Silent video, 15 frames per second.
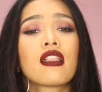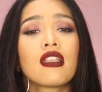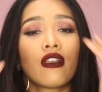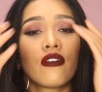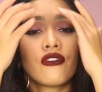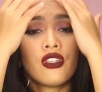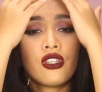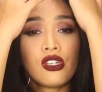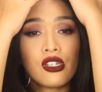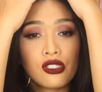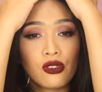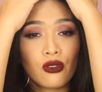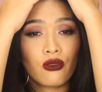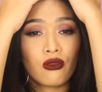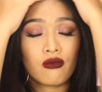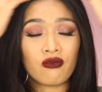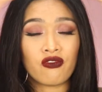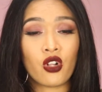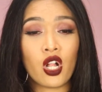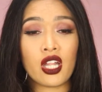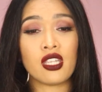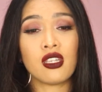If there's
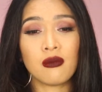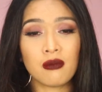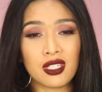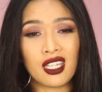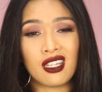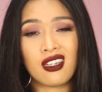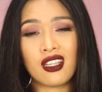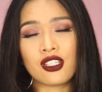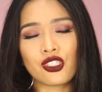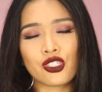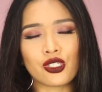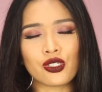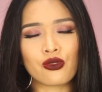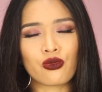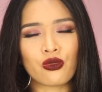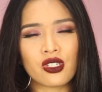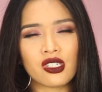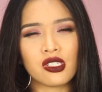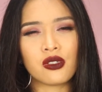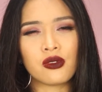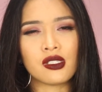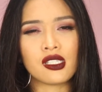volume, then it's just
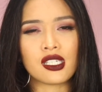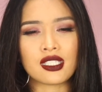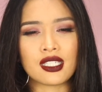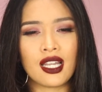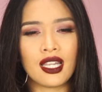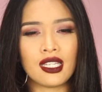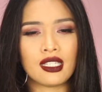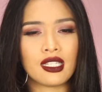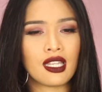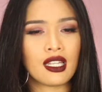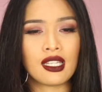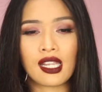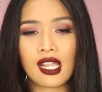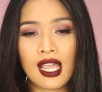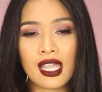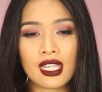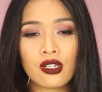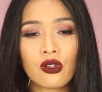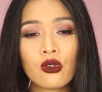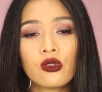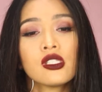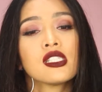really tiny. Like I
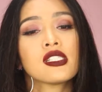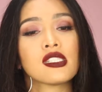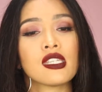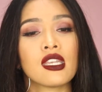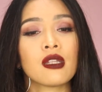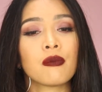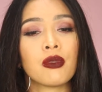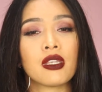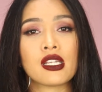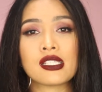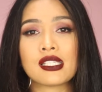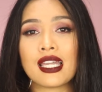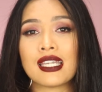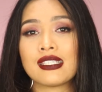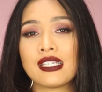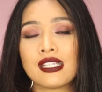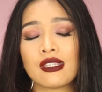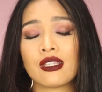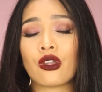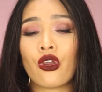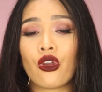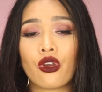can only see it because I did
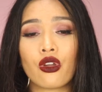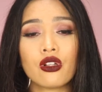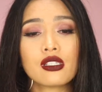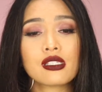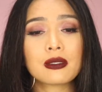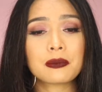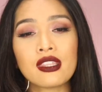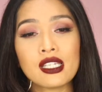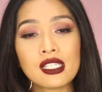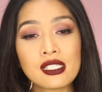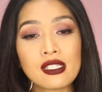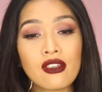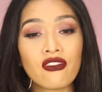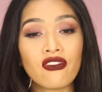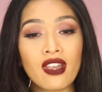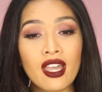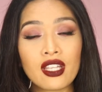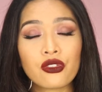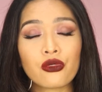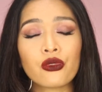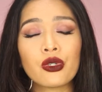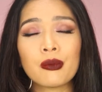the curls. This
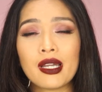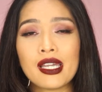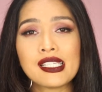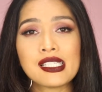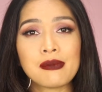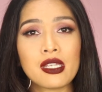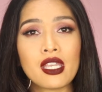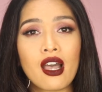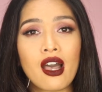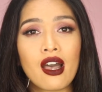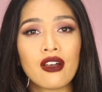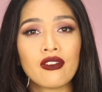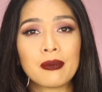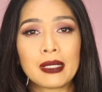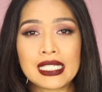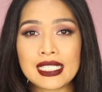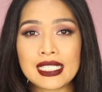effect reminds me of my